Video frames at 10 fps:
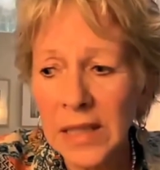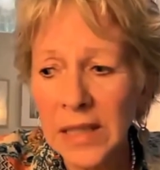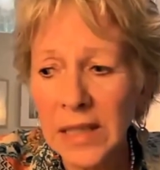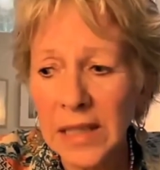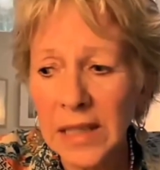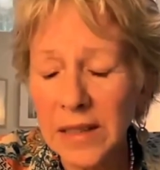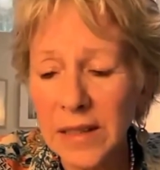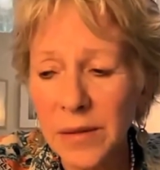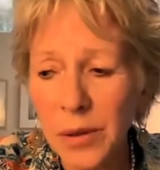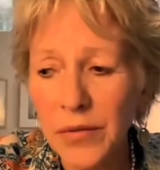is
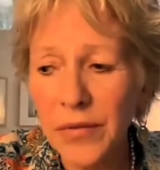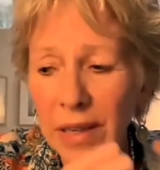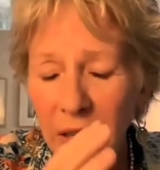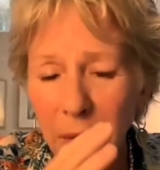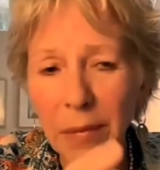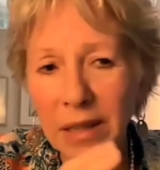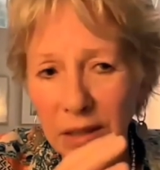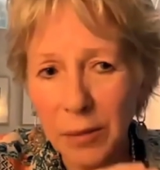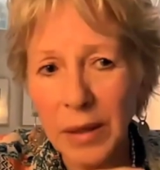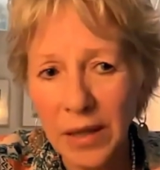we're very much
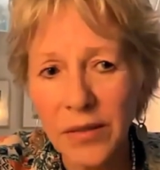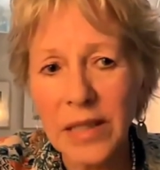about the